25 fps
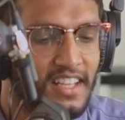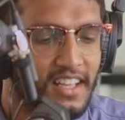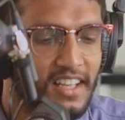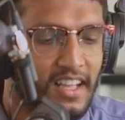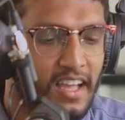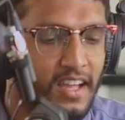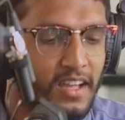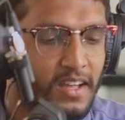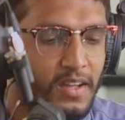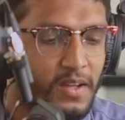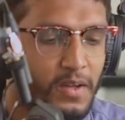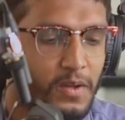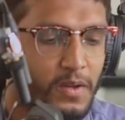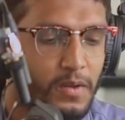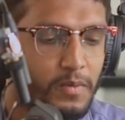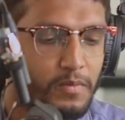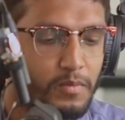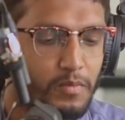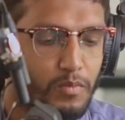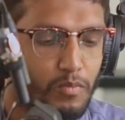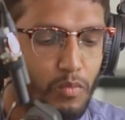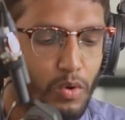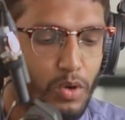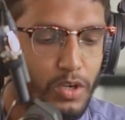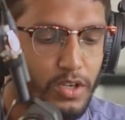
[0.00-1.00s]
Uh,
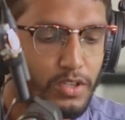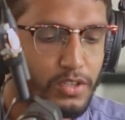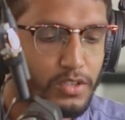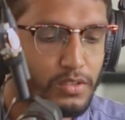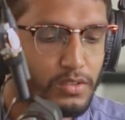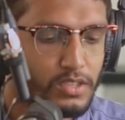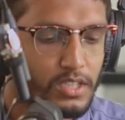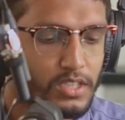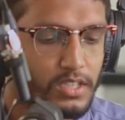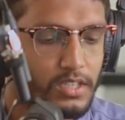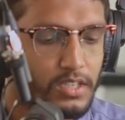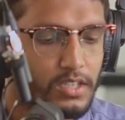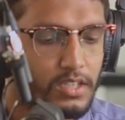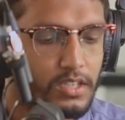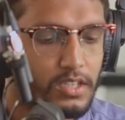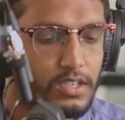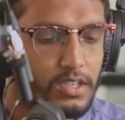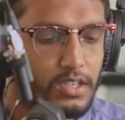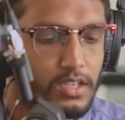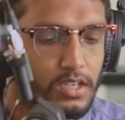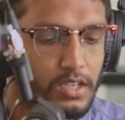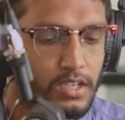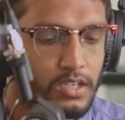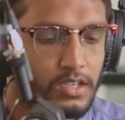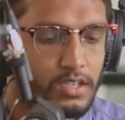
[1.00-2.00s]
what do you think,
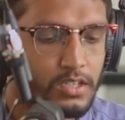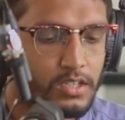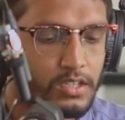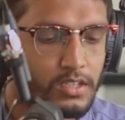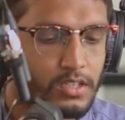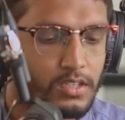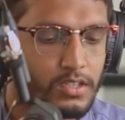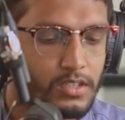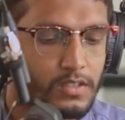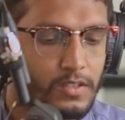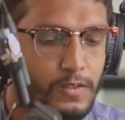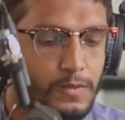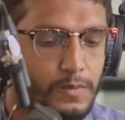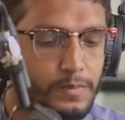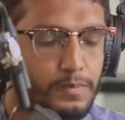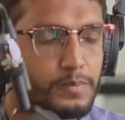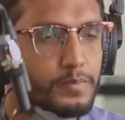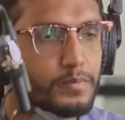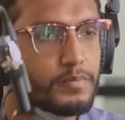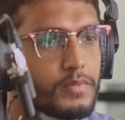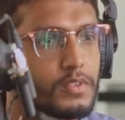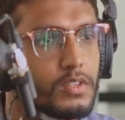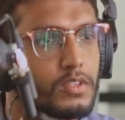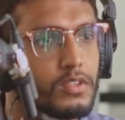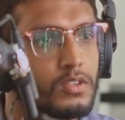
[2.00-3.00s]
uh,
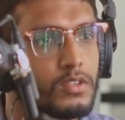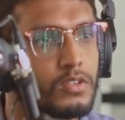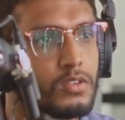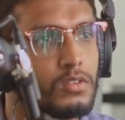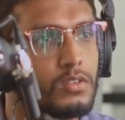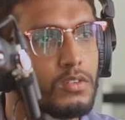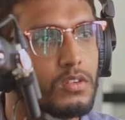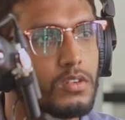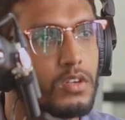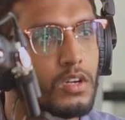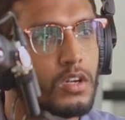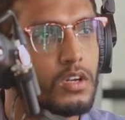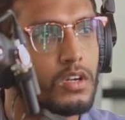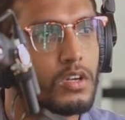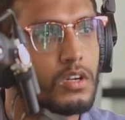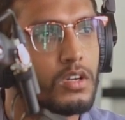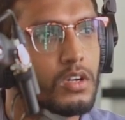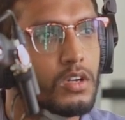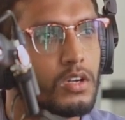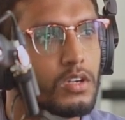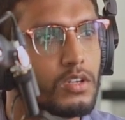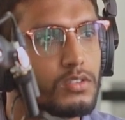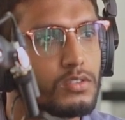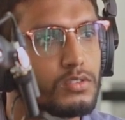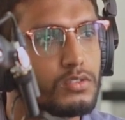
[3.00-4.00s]
you know,
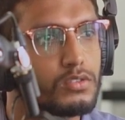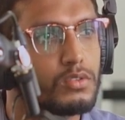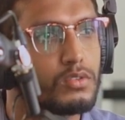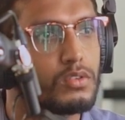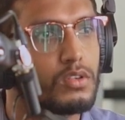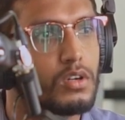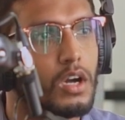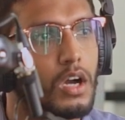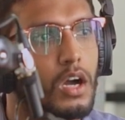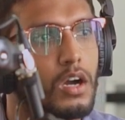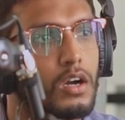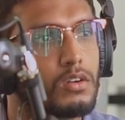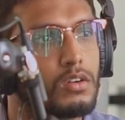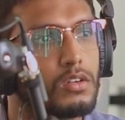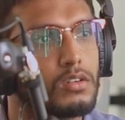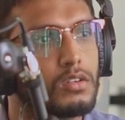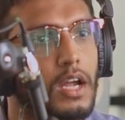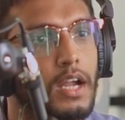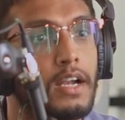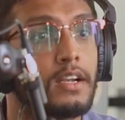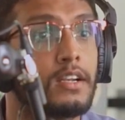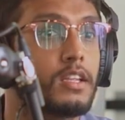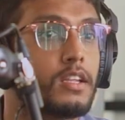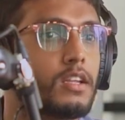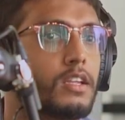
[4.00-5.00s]
uh, so how,
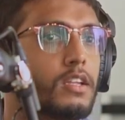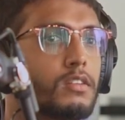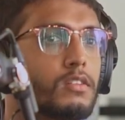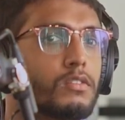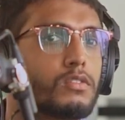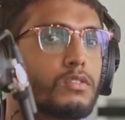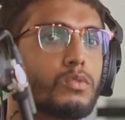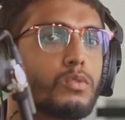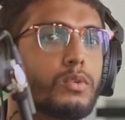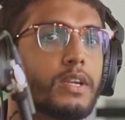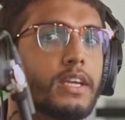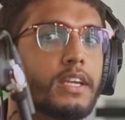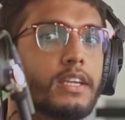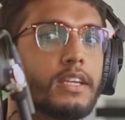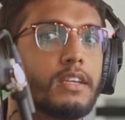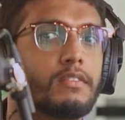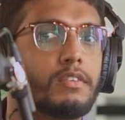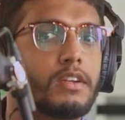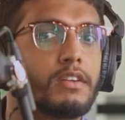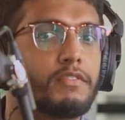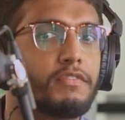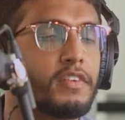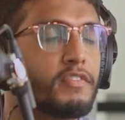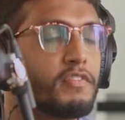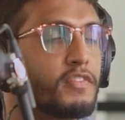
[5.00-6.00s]
and today,
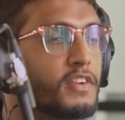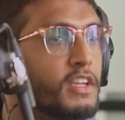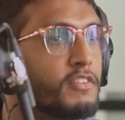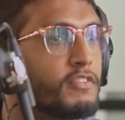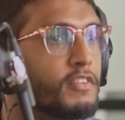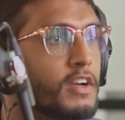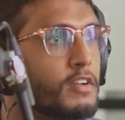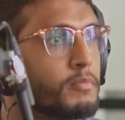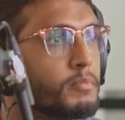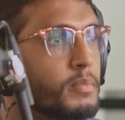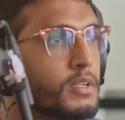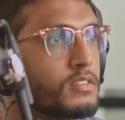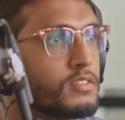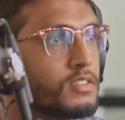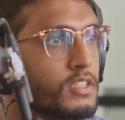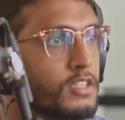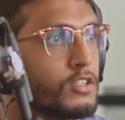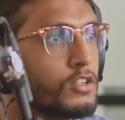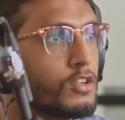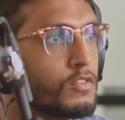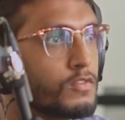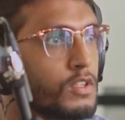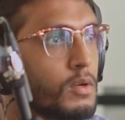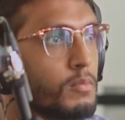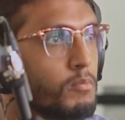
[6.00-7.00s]
even fifty-five percent
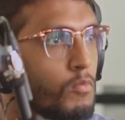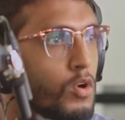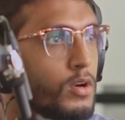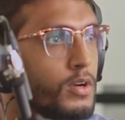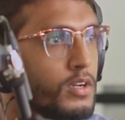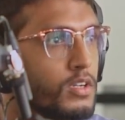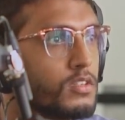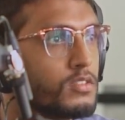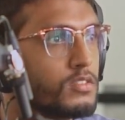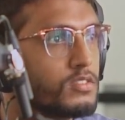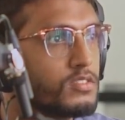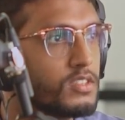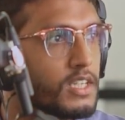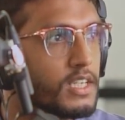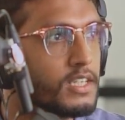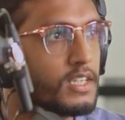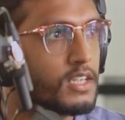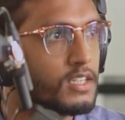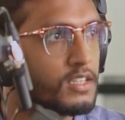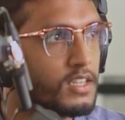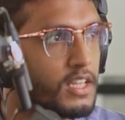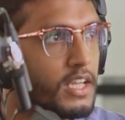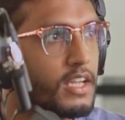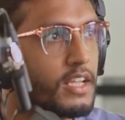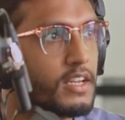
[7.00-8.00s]
of the models that are
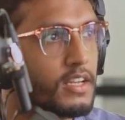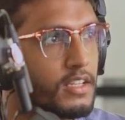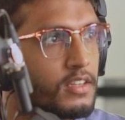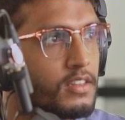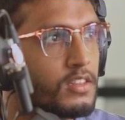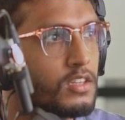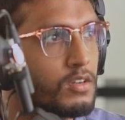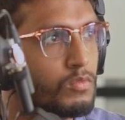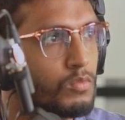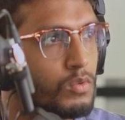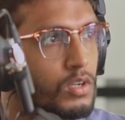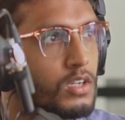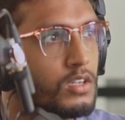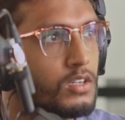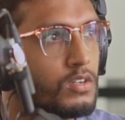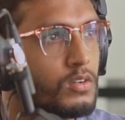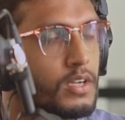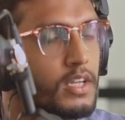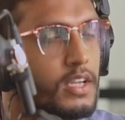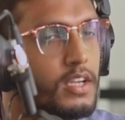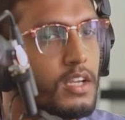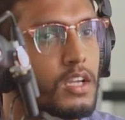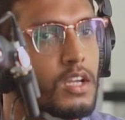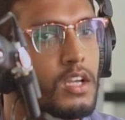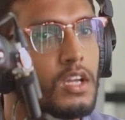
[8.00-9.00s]
there in the world
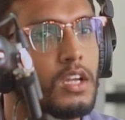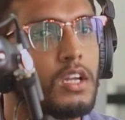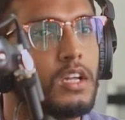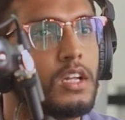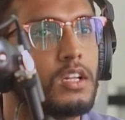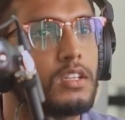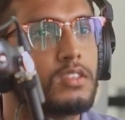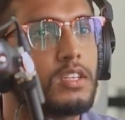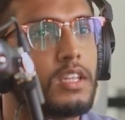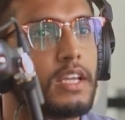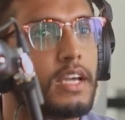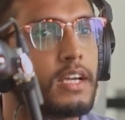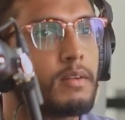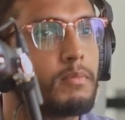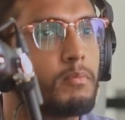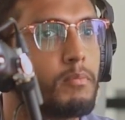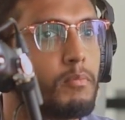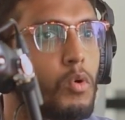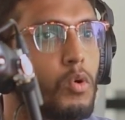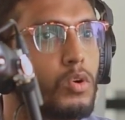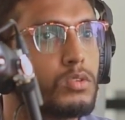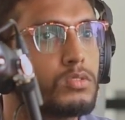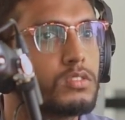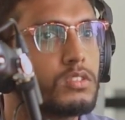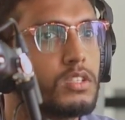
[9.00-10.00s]
today, they are
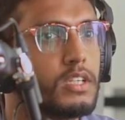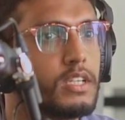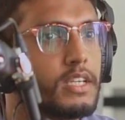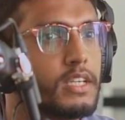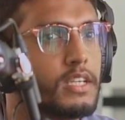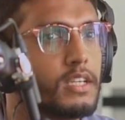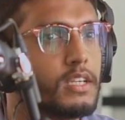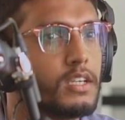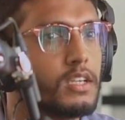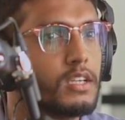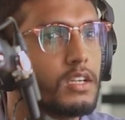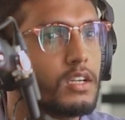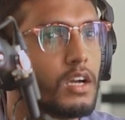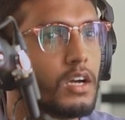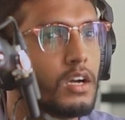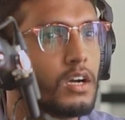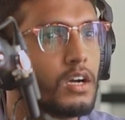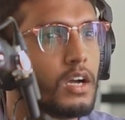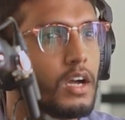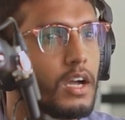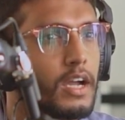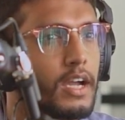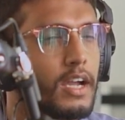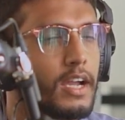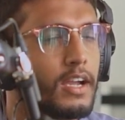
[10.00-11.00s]
mostly,
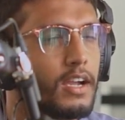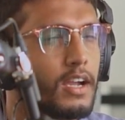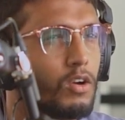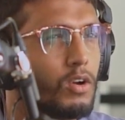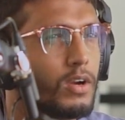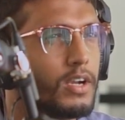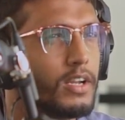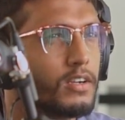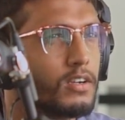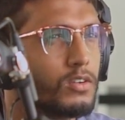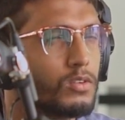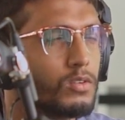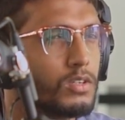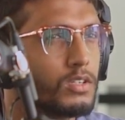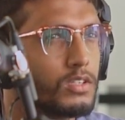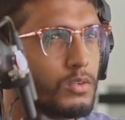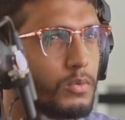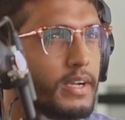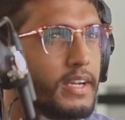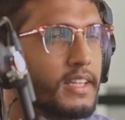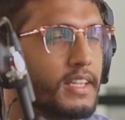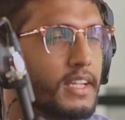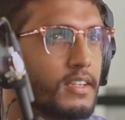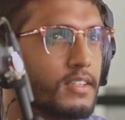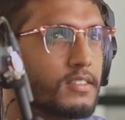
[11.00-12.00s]
uh, according to a
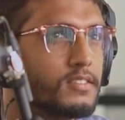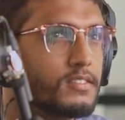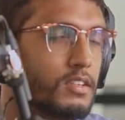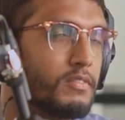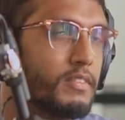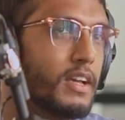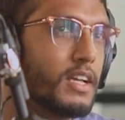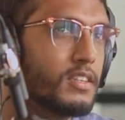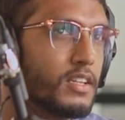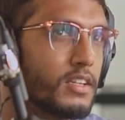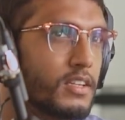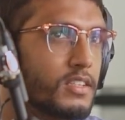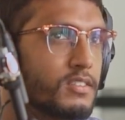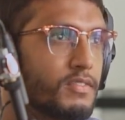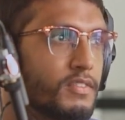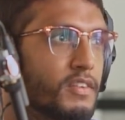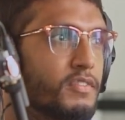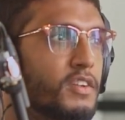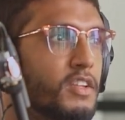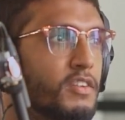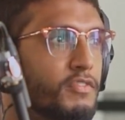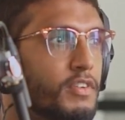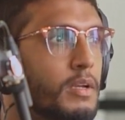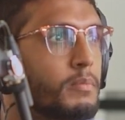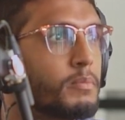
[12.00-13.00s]
twenty nineteen survey, I think it's
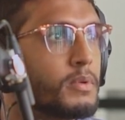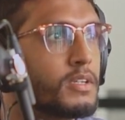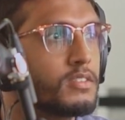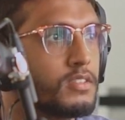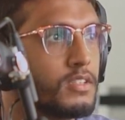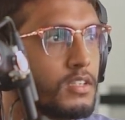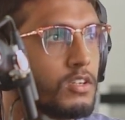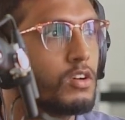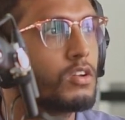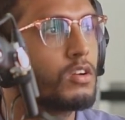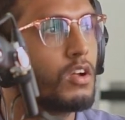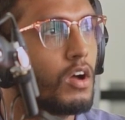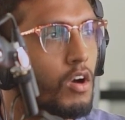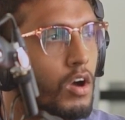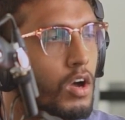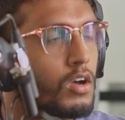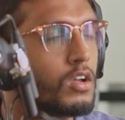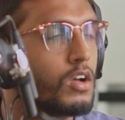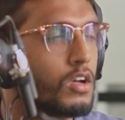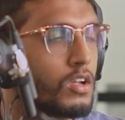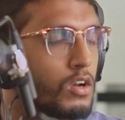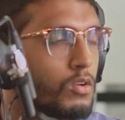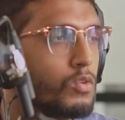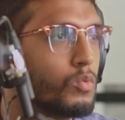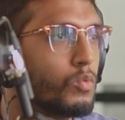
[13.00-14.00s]
fifty-five percent or, or
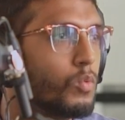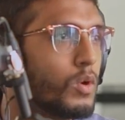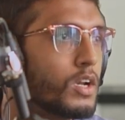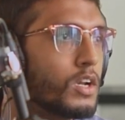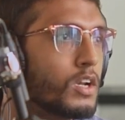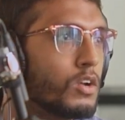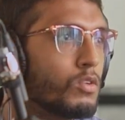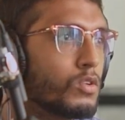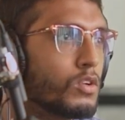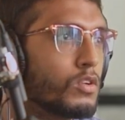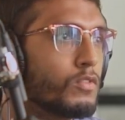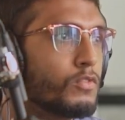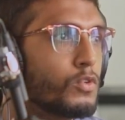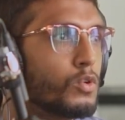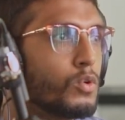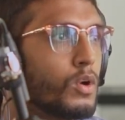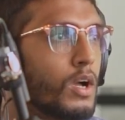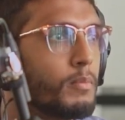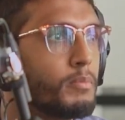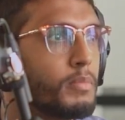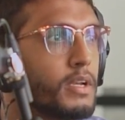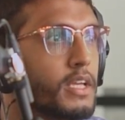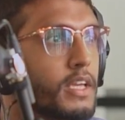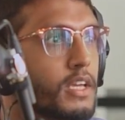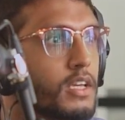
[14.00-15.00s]
around one out of two
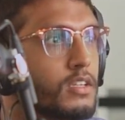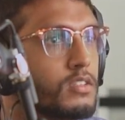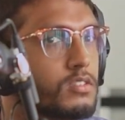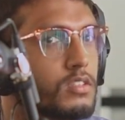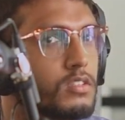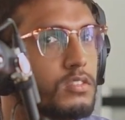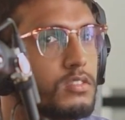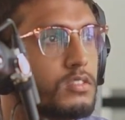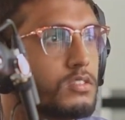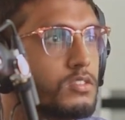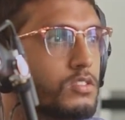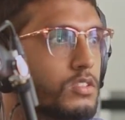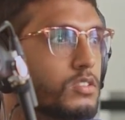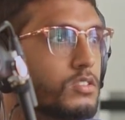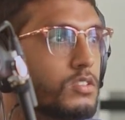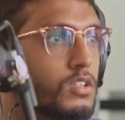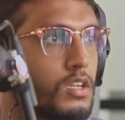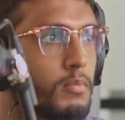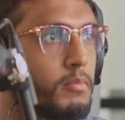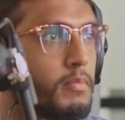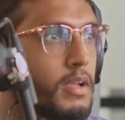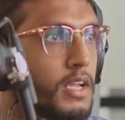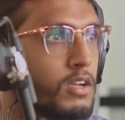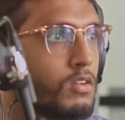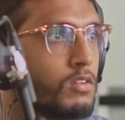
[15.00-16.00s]
applications just
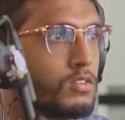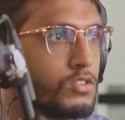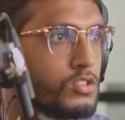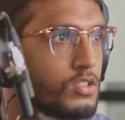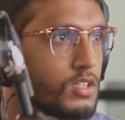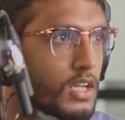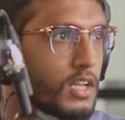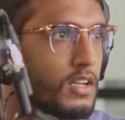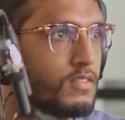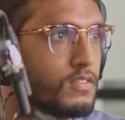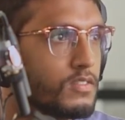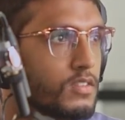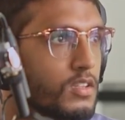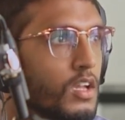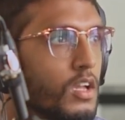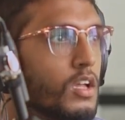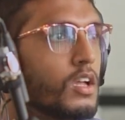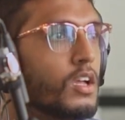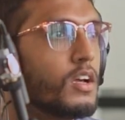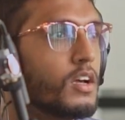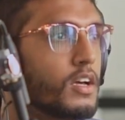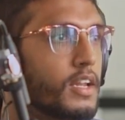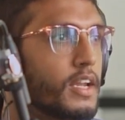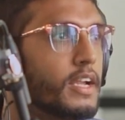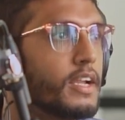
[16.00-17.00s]
remain on shelves,
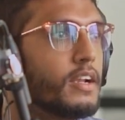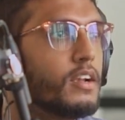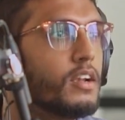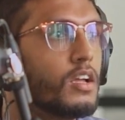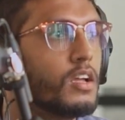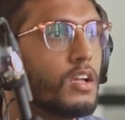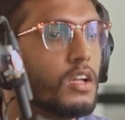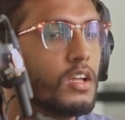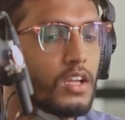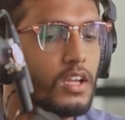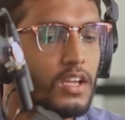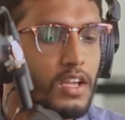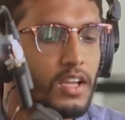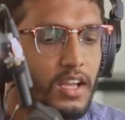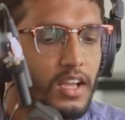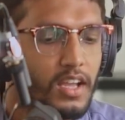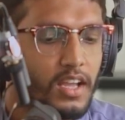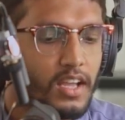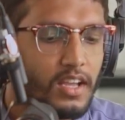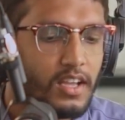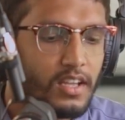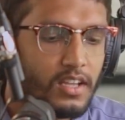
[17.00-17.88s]
right? That's right, yes.